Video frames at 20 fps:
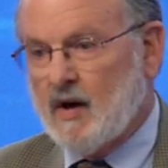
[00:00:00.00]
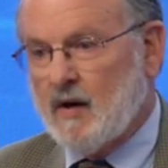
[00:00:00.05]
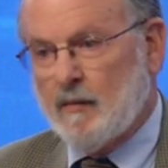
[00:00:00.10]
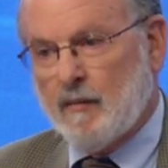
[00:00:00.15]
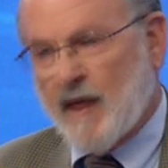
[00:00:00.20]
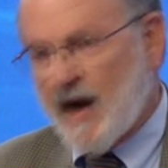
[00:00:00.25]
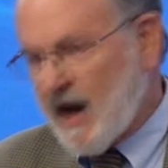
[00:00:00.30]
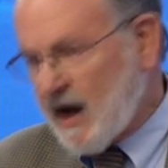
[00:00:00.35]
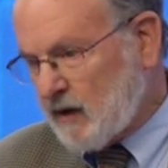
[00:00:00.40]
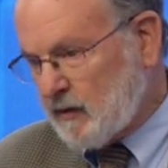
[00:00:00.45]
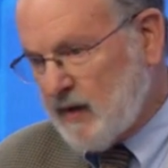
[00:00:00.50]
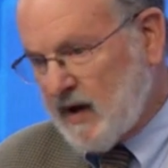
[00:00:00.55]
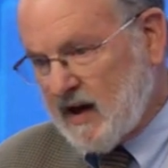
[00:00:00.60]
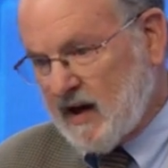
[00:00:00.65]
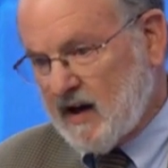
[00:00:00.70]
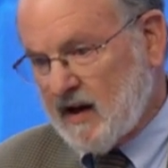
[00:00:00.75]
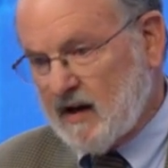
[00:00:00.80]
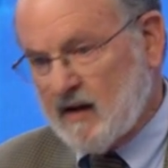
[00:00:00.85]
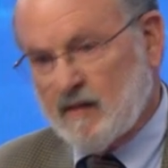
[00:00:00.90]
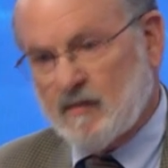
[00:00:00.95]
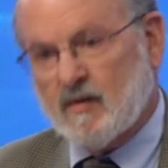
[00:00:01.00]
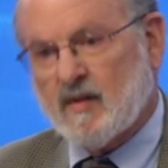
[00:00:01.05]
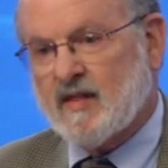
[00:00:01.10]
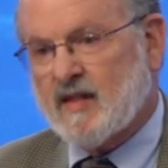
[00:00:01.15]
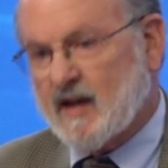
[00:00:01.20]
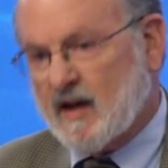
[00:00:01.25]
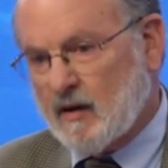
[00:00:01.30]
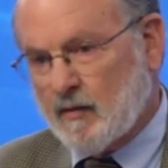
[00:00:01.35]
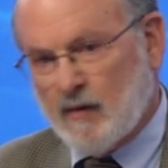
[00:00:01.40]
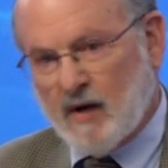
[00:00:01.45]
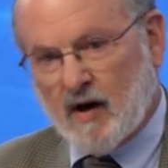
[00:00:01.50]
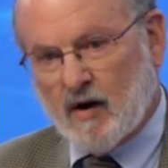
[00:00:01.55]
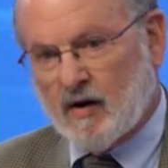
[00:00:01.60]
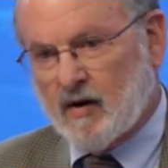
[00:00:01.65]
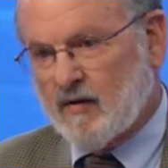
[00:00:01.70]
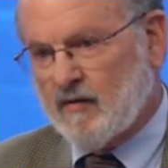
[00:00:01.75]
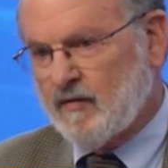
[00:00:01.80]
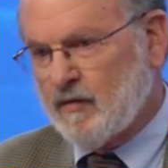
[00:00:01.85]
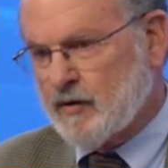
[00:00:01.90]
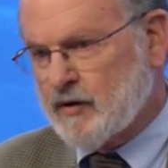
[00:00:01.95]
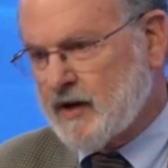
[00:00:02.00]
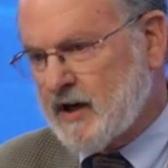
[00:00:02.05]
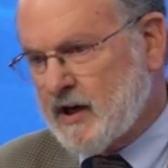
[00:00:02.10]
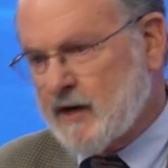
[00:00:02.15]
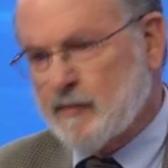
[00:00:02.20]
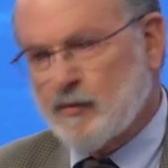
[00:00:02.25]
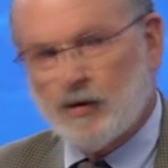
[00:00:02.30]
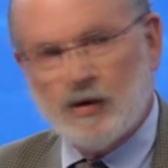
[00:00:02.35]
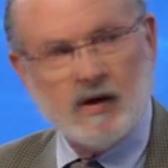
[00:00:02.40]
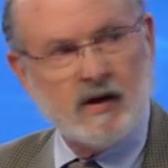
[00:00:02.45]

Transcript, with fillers: Back pain, think about a vertebral